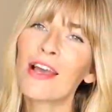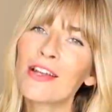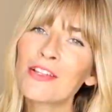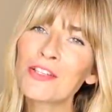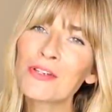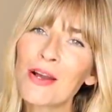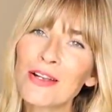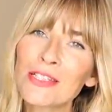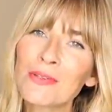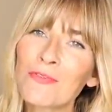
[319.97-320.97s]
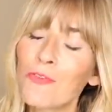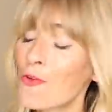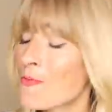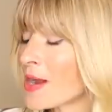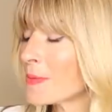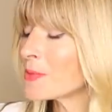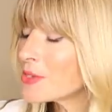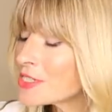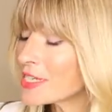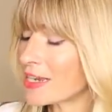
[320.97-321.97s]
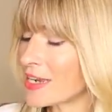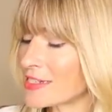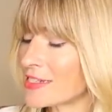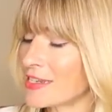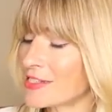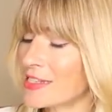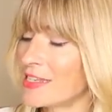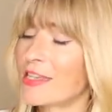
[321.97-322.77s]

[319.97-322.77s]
Another new item for my beauty collection actually,